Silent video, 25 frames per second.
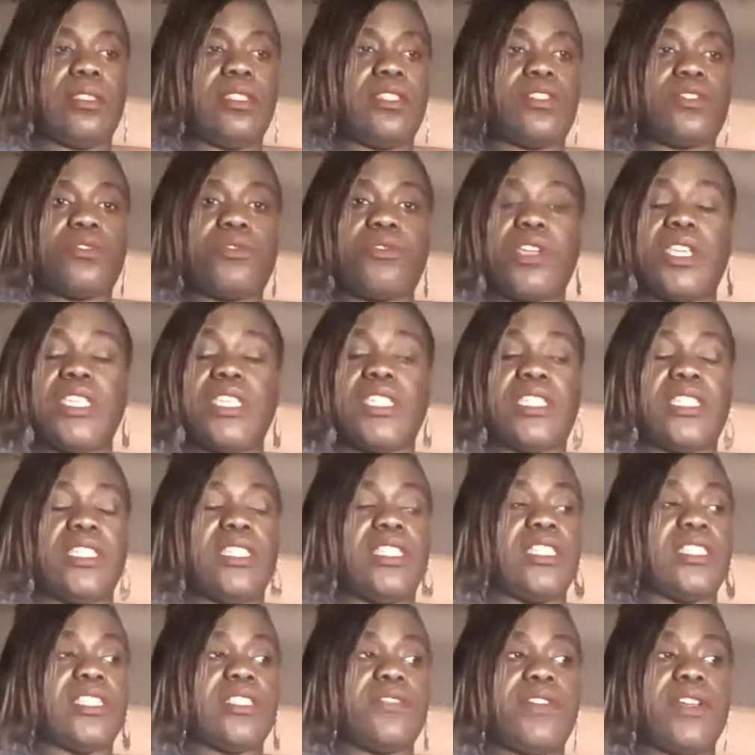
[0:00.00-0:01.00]

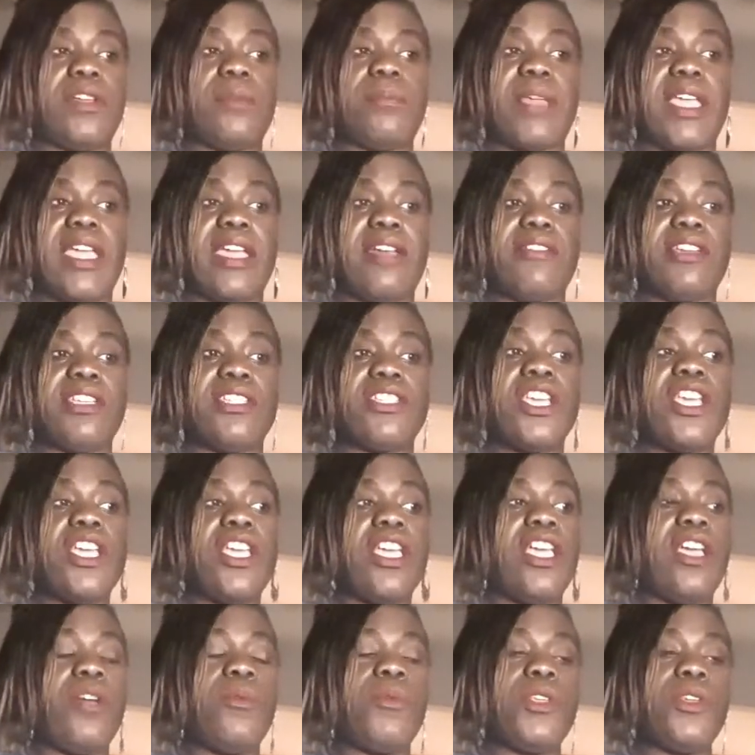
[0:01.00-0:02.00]
craziness of her marriage.
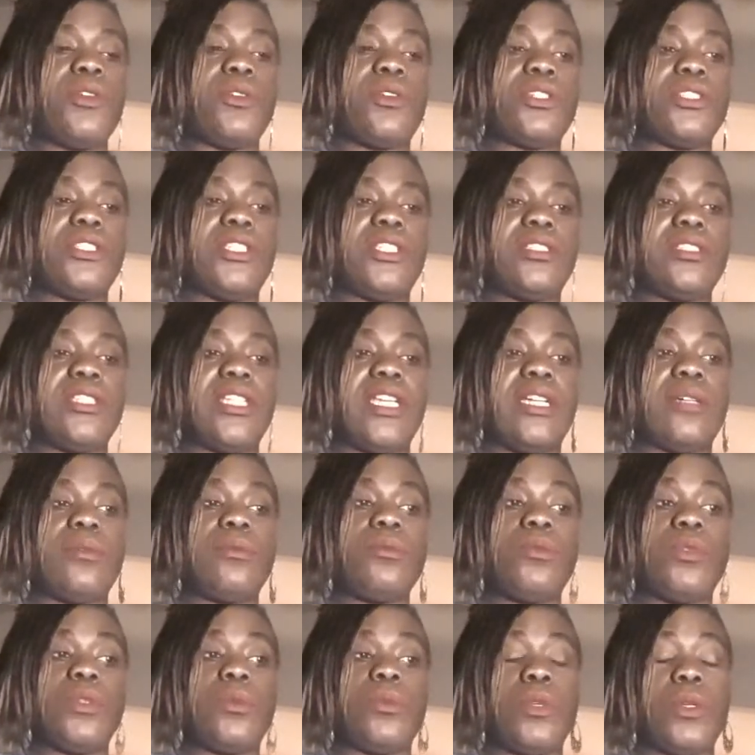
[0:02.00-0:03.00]
And we all know now
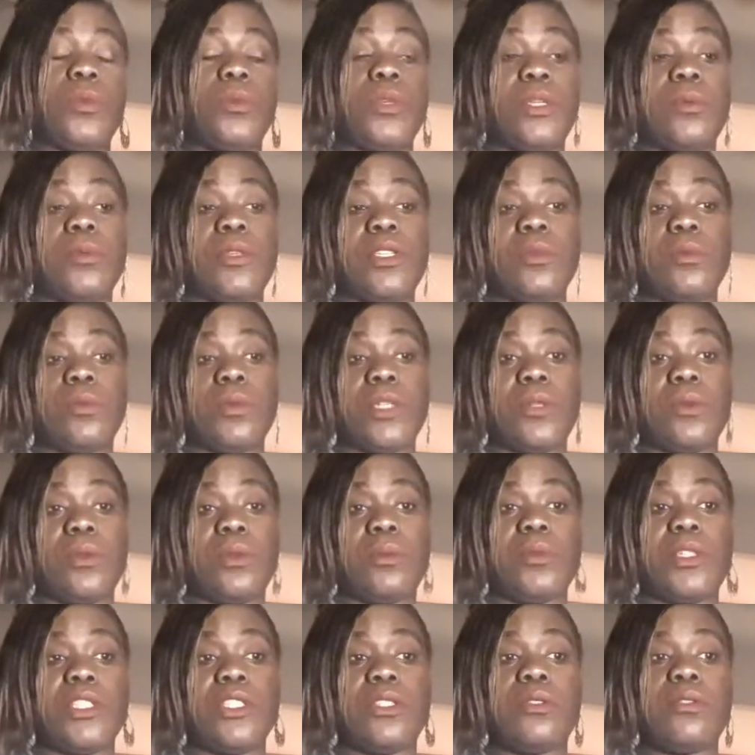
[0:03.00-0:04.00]
what went
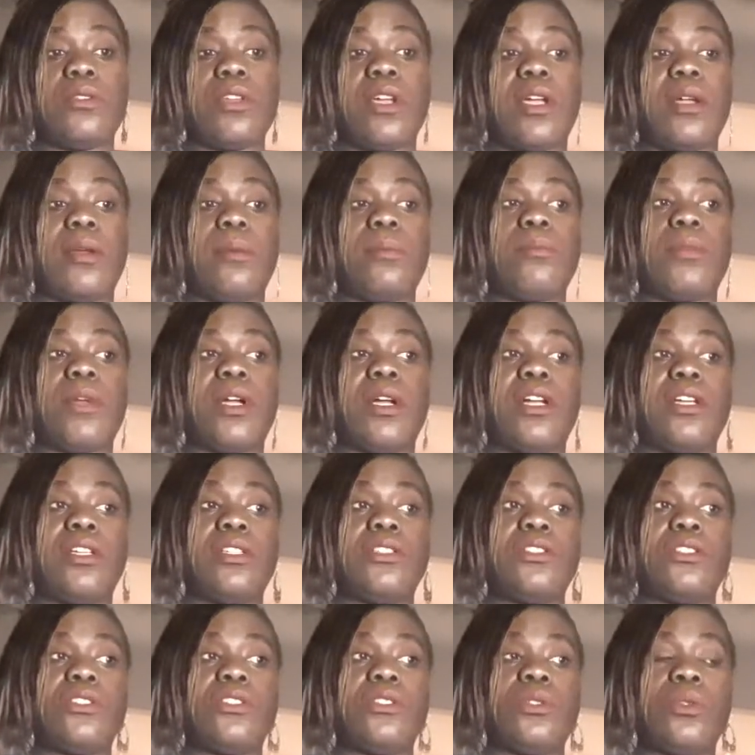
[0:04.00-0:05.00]
on with
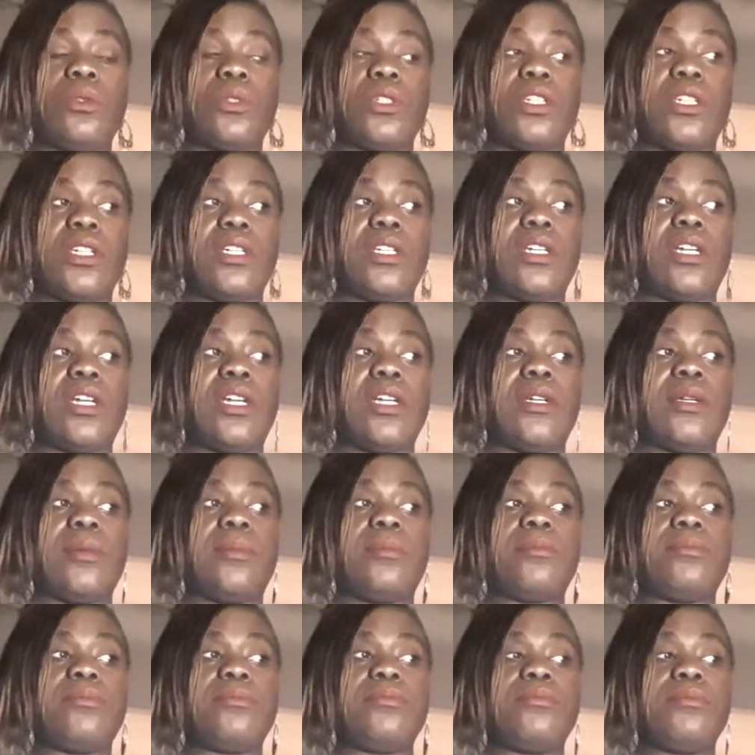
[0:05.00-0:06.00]
her daughter,
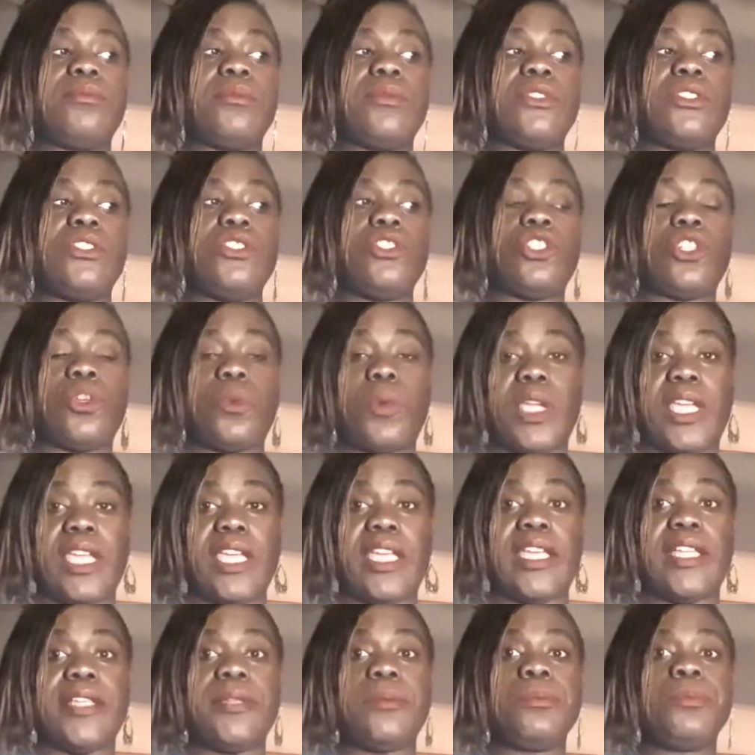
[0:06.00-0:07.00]

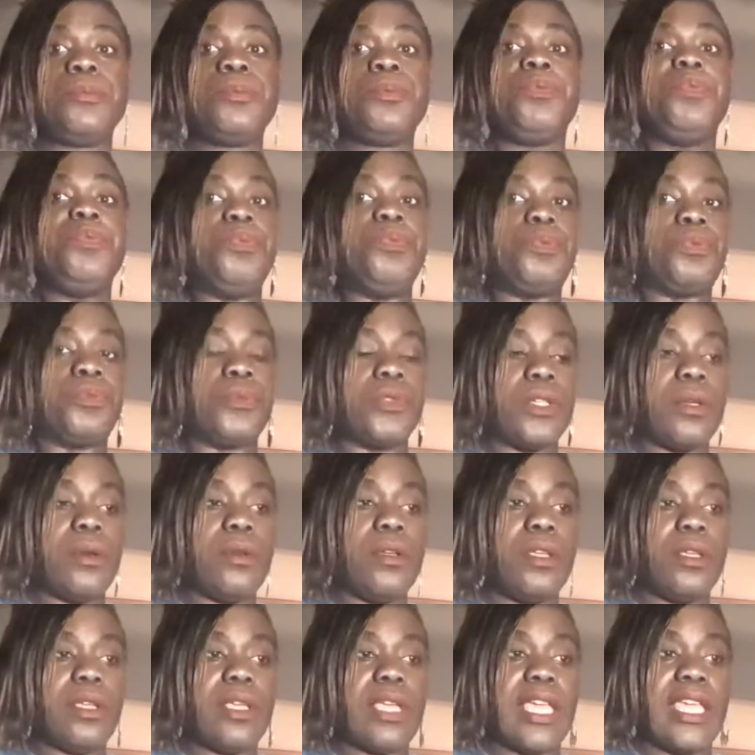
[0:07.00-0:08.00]
Joanne,
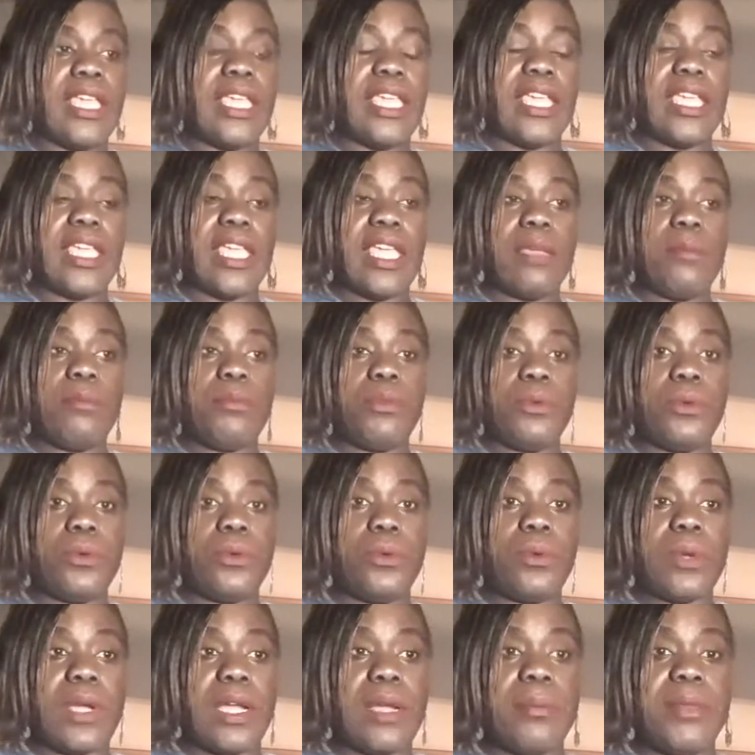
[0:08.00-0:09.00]
aka
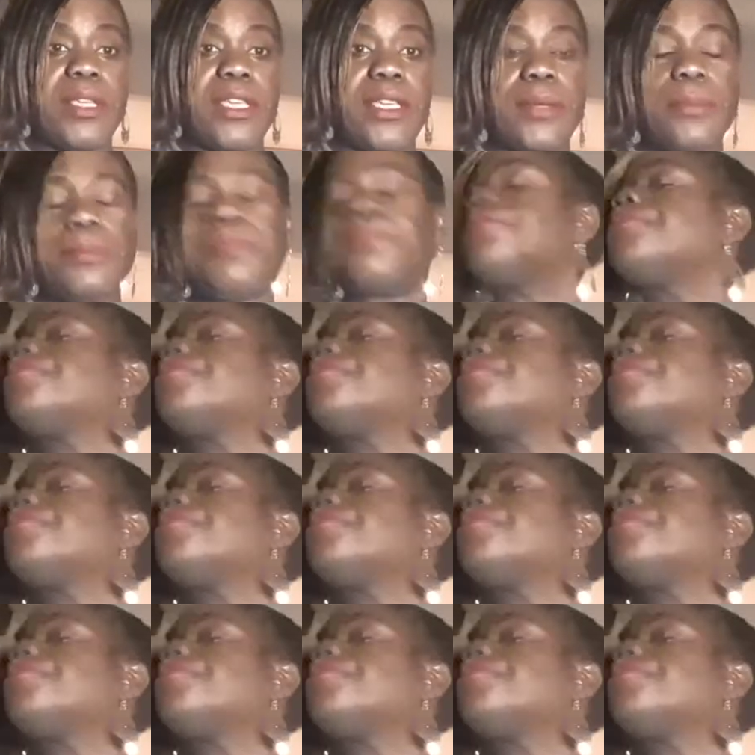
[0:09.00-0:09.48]
Buku Abi.